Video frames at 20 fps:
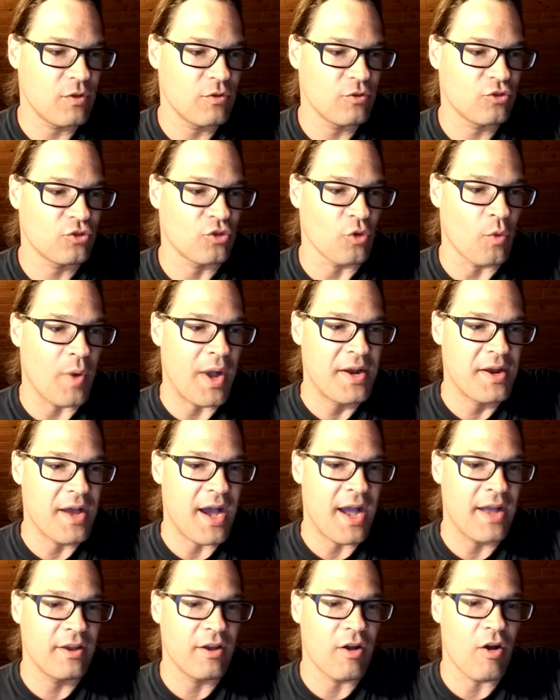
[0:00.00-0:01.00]
So
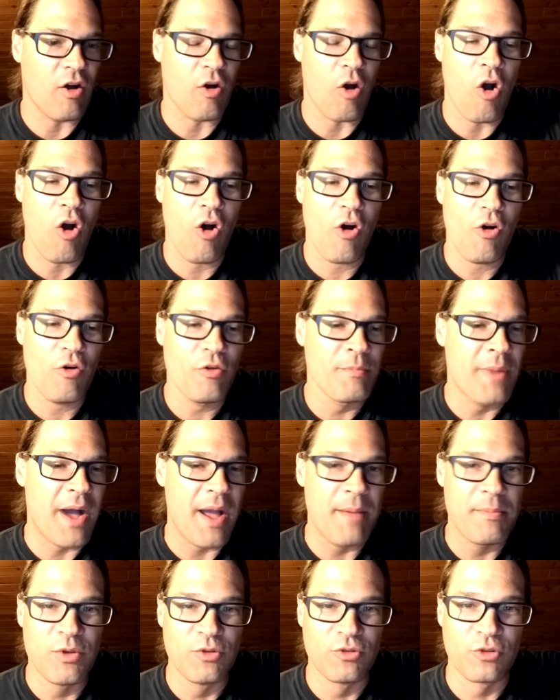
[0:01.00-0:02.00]
I all
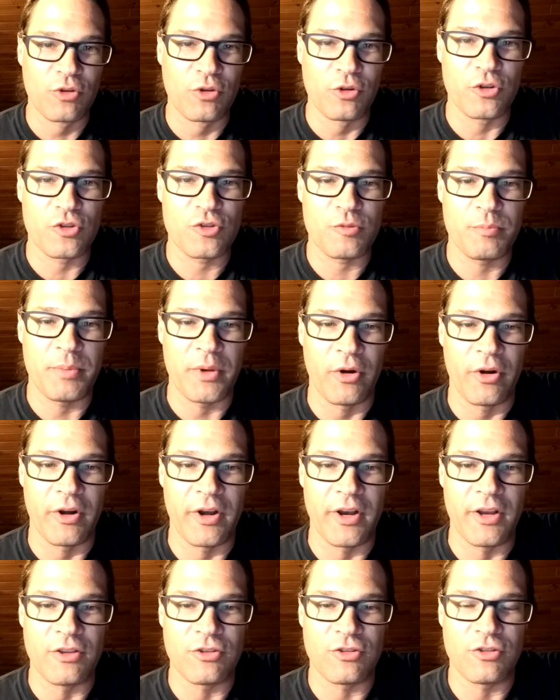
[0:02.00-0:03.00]
my musical
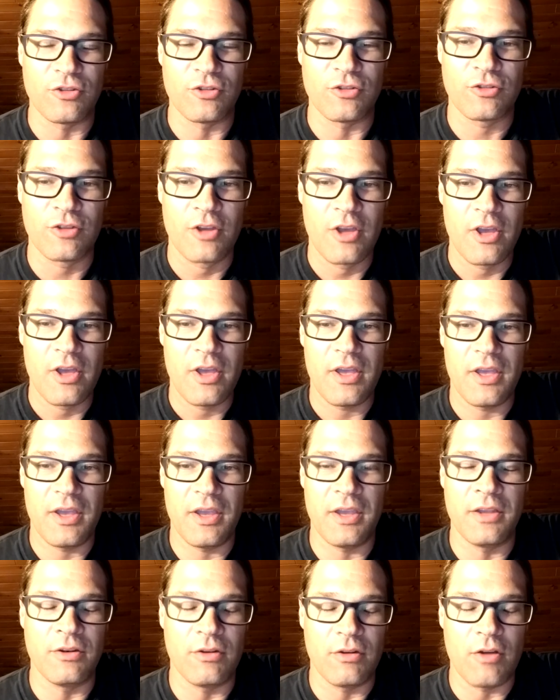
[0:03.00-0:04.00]
experiences
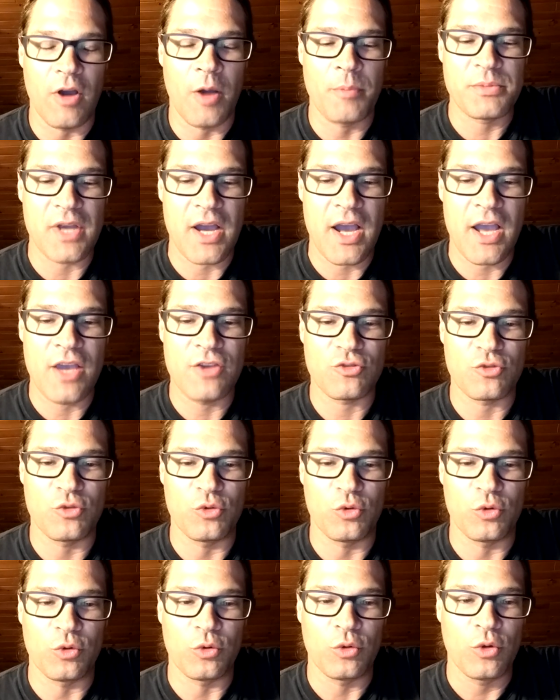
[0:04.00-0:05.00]
up to high
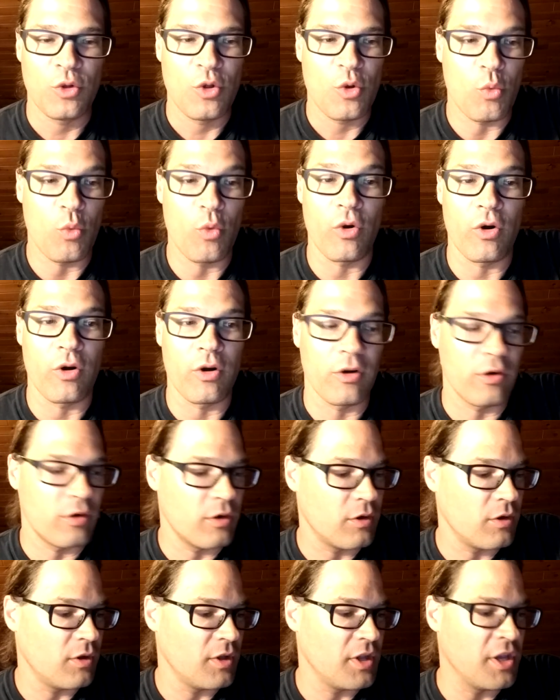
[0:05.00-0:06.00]
school were
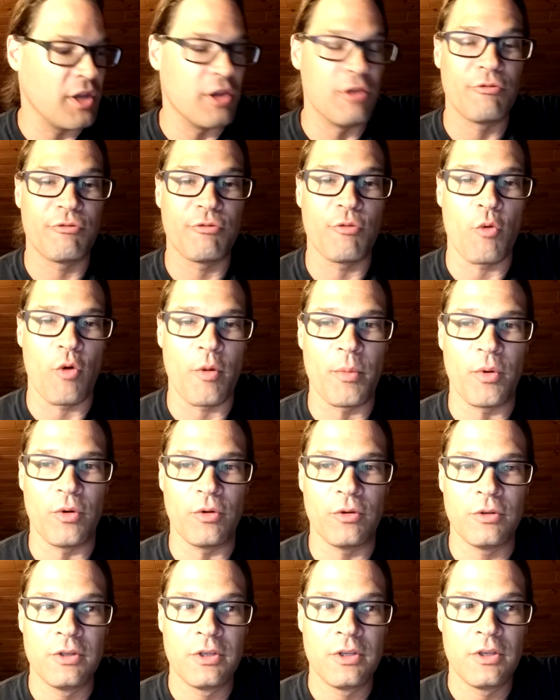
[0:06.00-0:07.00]

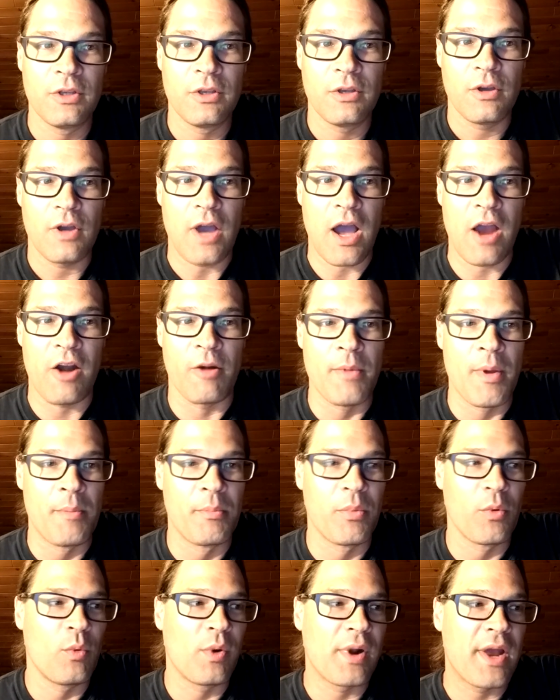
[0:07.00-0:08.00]
informal. I
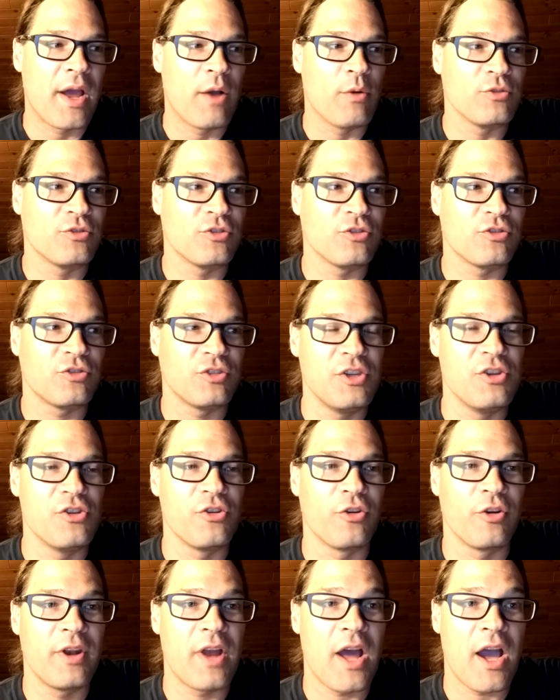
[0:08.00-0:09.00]
remember when I was a
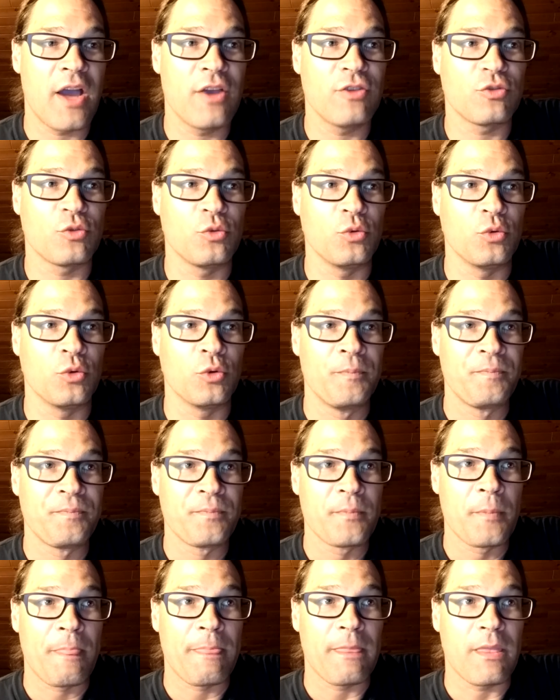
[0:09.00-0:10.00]
senior in high school,
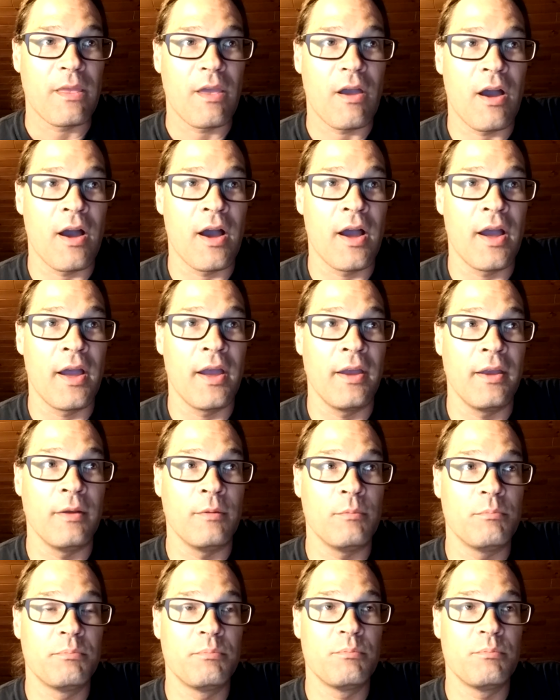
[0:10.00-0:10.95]
I